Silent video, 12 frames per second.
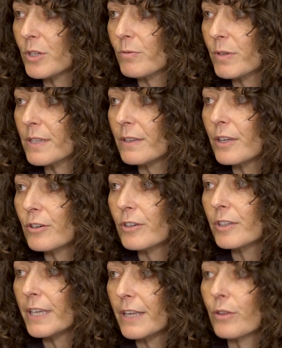which was
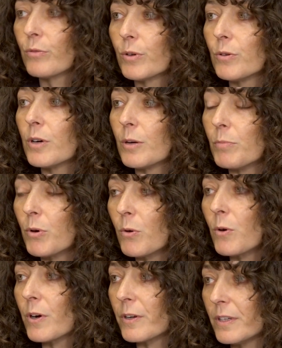literally through a
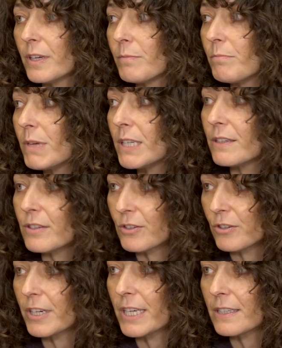port
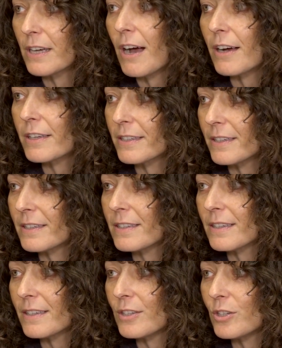administering
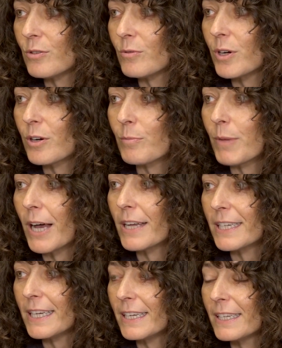toxins into her
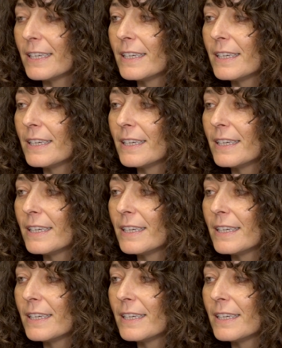body.